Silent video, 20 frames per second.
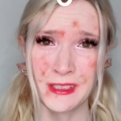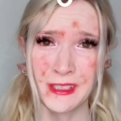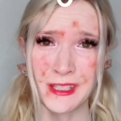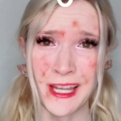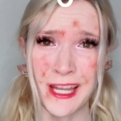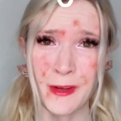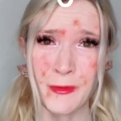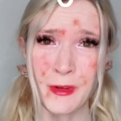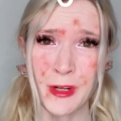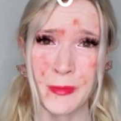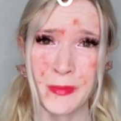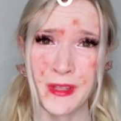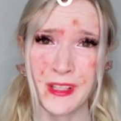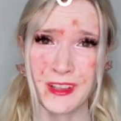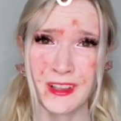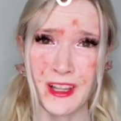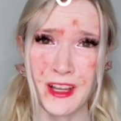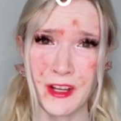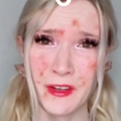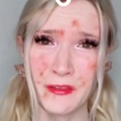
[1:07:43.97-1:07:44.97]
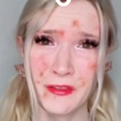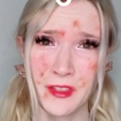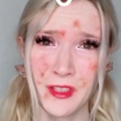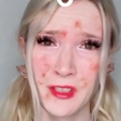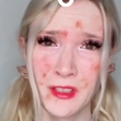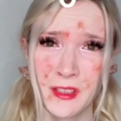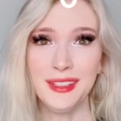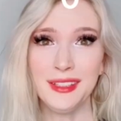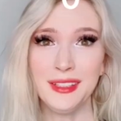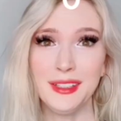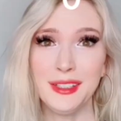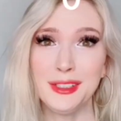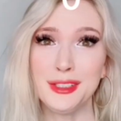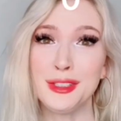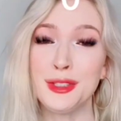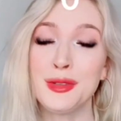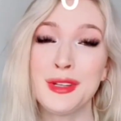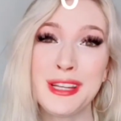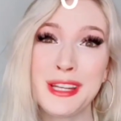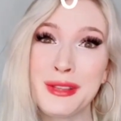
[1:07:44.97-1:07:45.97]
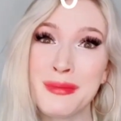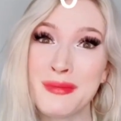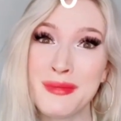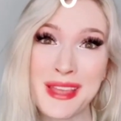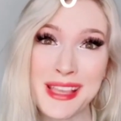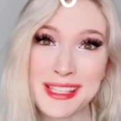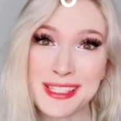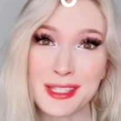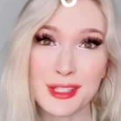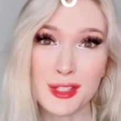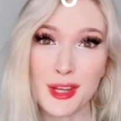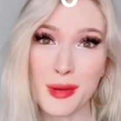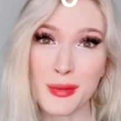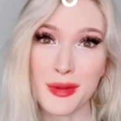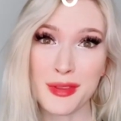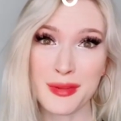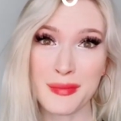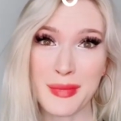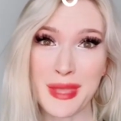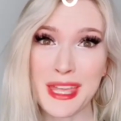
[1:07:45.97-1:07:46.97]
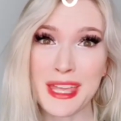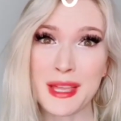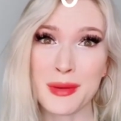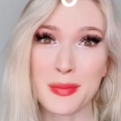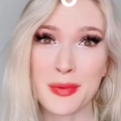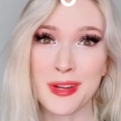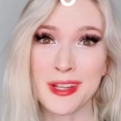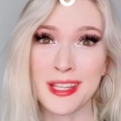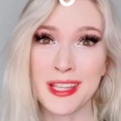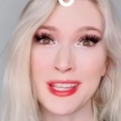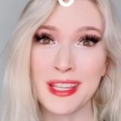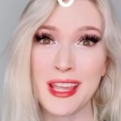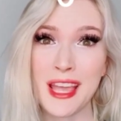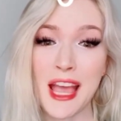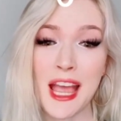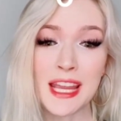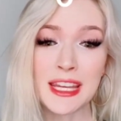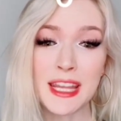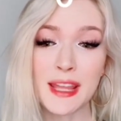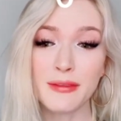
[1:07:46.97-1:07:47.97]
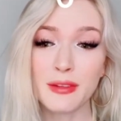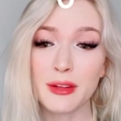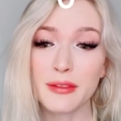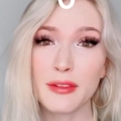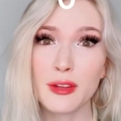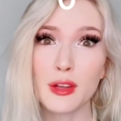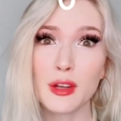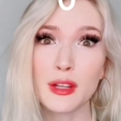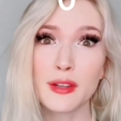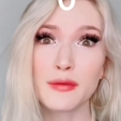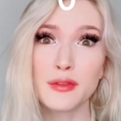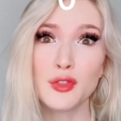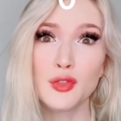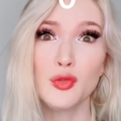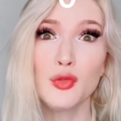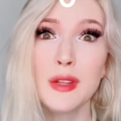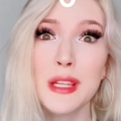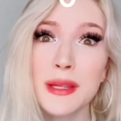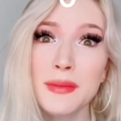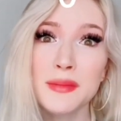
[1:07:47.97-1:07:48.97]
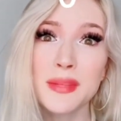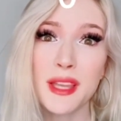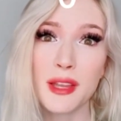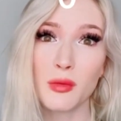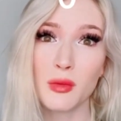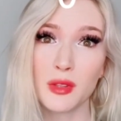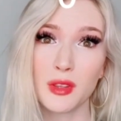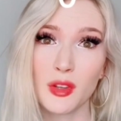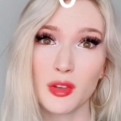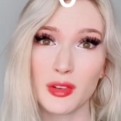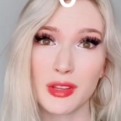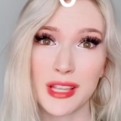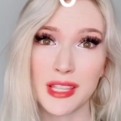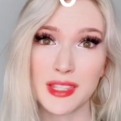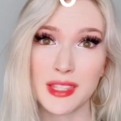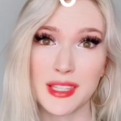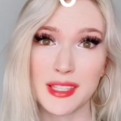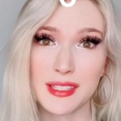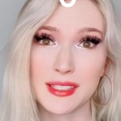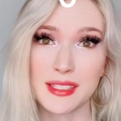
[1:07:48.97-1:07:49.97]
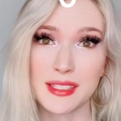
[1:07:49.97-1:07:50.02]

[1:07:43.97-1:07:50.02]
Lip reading: I want to be loved. You did an amazing job on the makeup, Brittany. I never even could have dreamed that I would look like this.